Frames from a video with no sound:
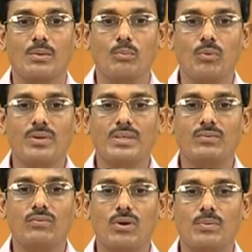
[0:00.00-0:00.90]
Moving the
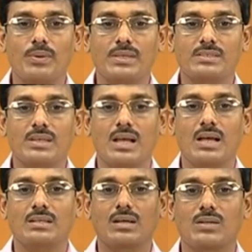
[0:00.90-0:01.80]
workpiece
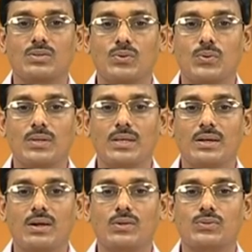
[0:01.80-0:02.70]
and controlling
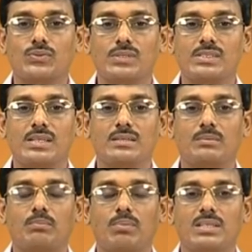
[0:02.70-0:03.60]
or switching the
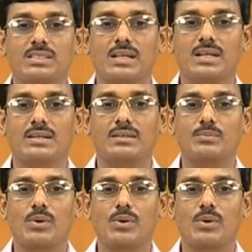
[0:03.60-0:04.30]
pulse current